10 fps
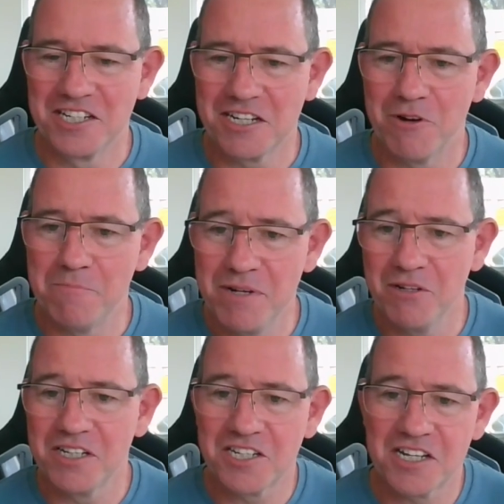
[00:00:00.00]
So our
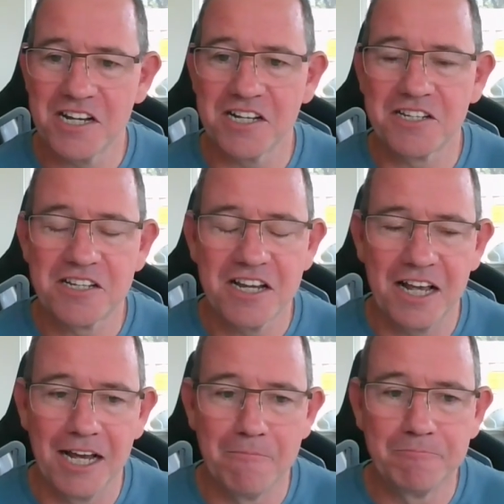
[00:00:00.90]
builder starts
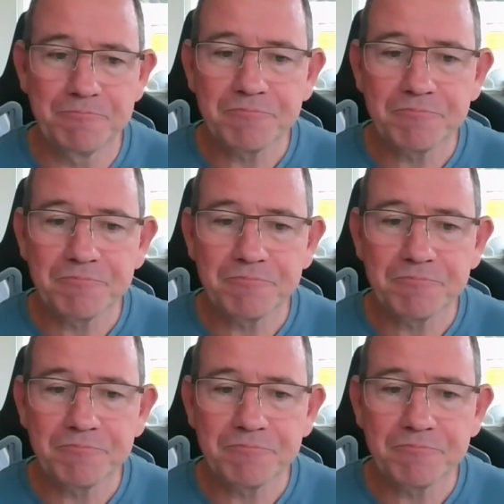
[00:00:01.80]
um,